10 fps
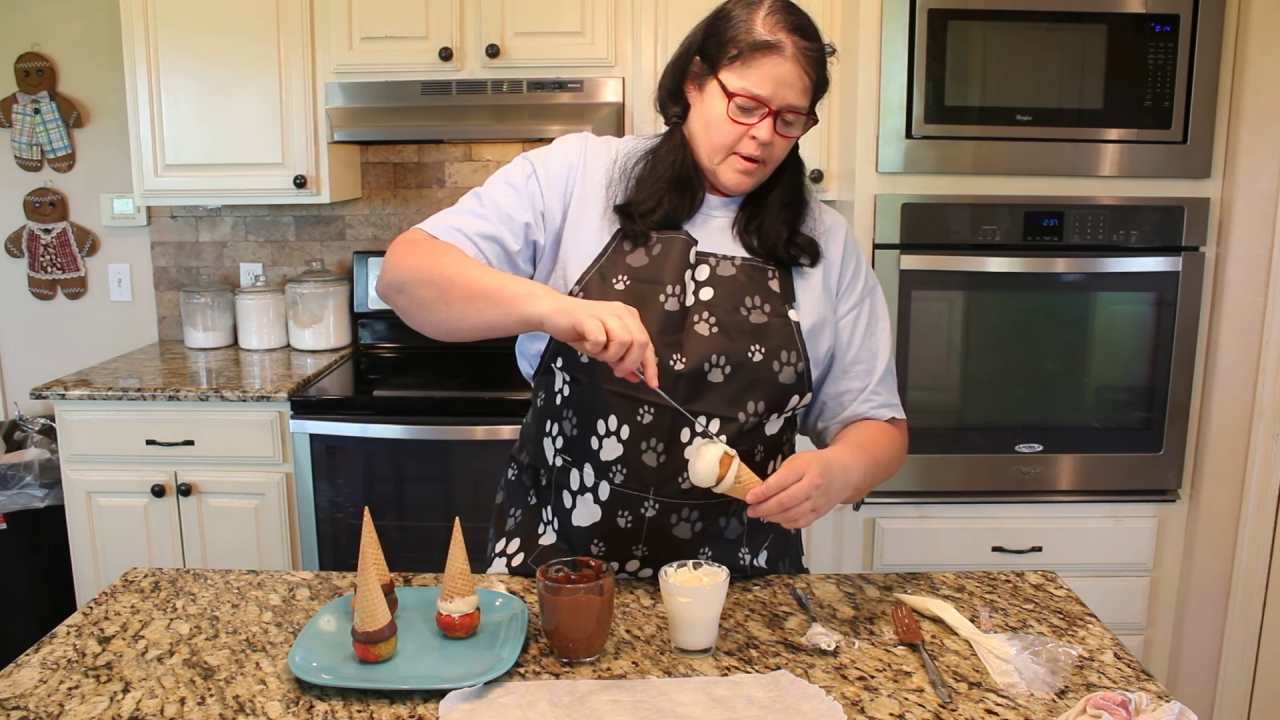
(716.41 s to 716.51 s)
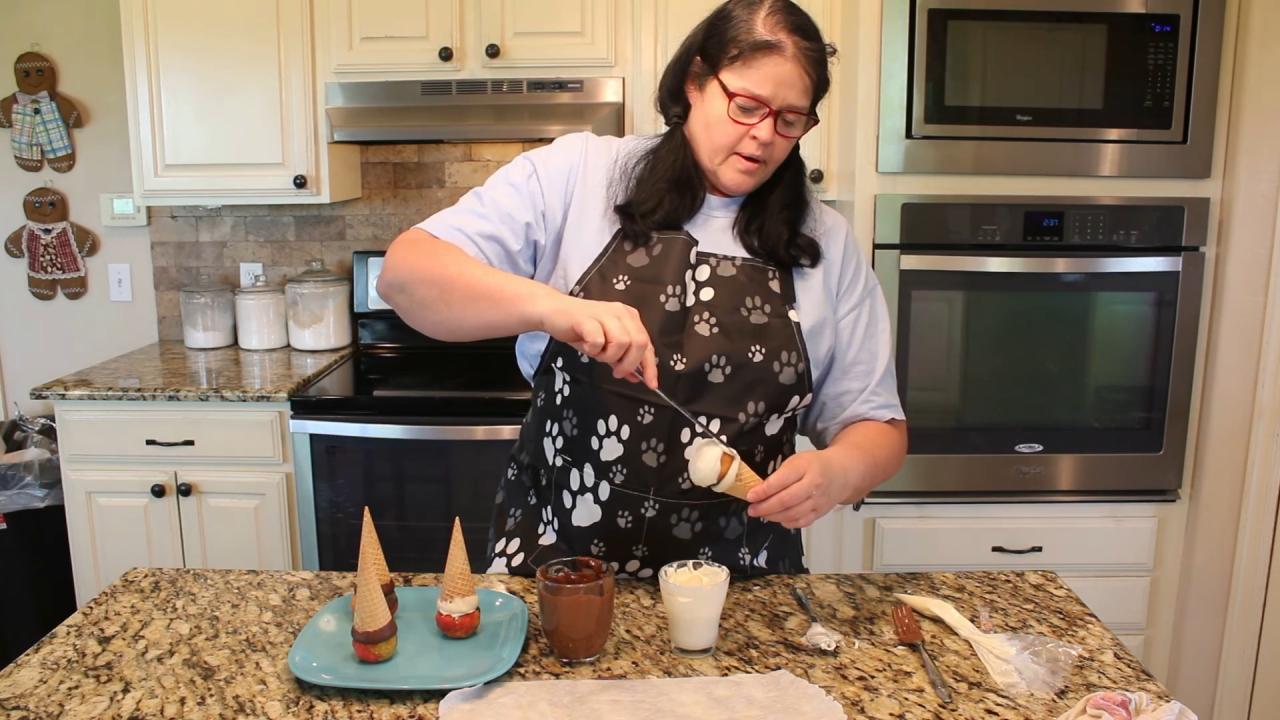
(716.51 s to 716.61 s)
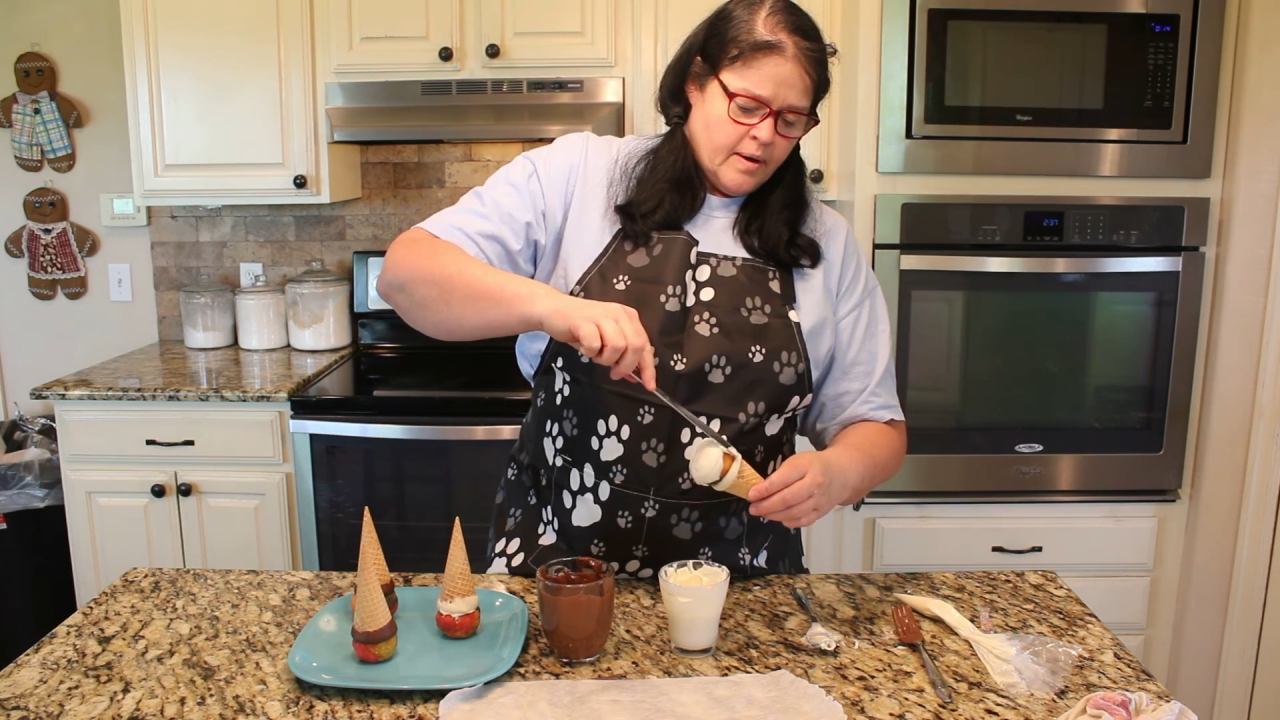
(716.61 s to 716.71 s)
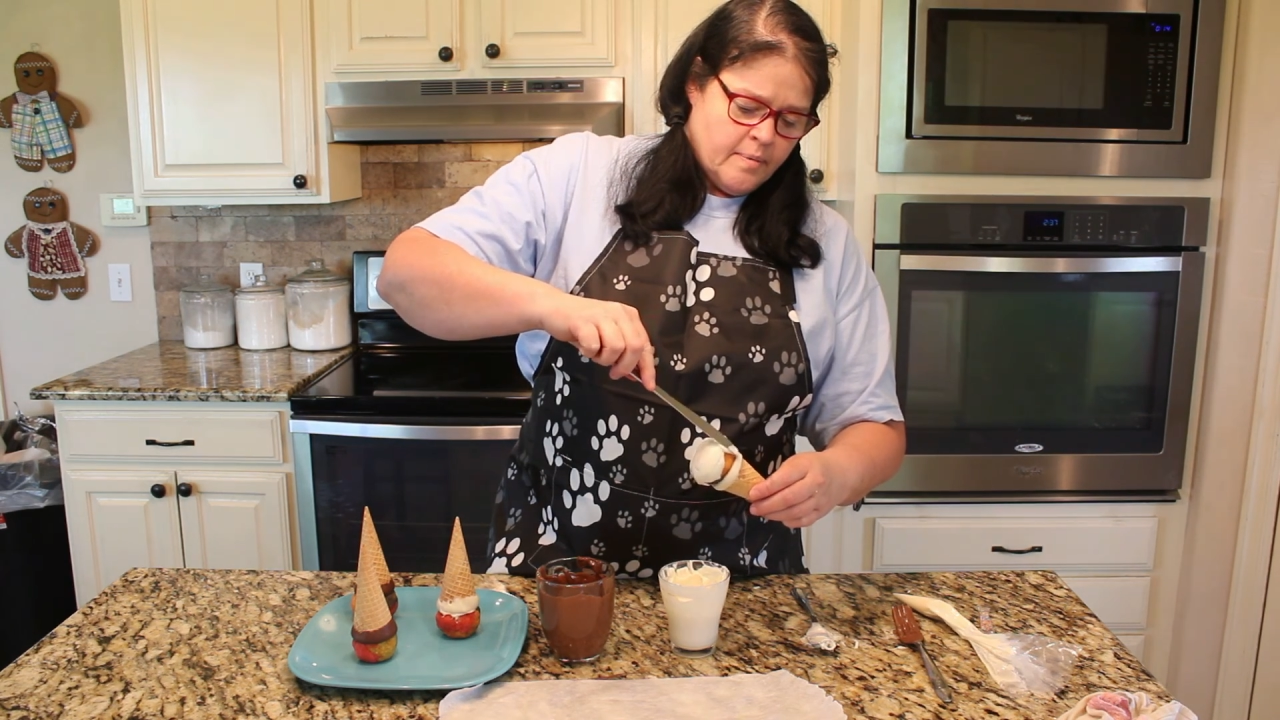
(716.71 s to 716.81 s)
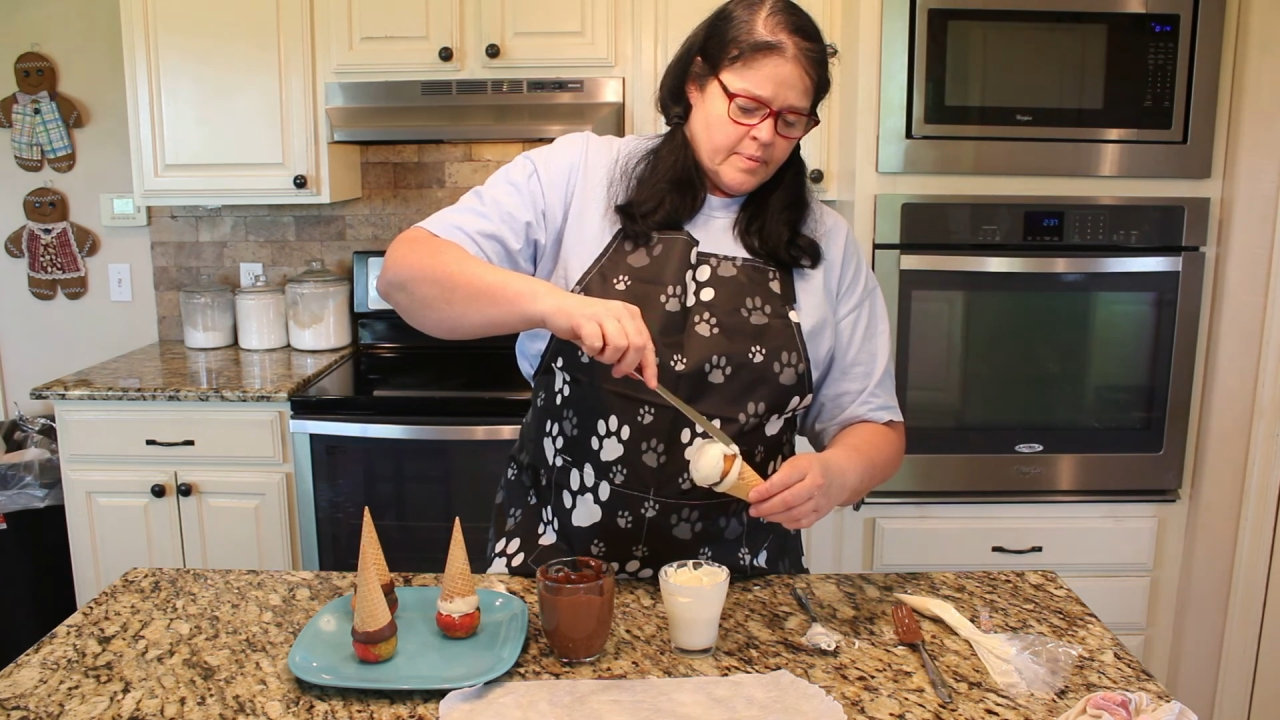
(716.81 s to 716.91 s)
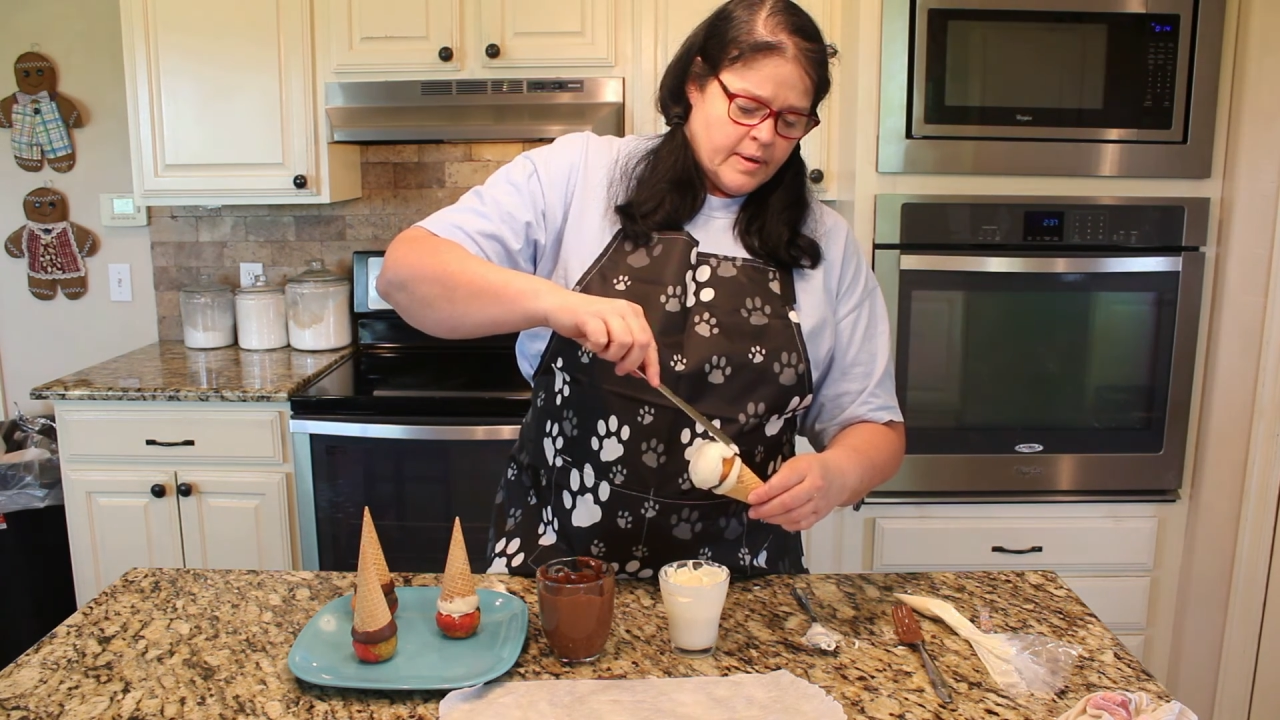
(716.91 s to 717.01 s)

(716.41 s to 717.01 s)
pop.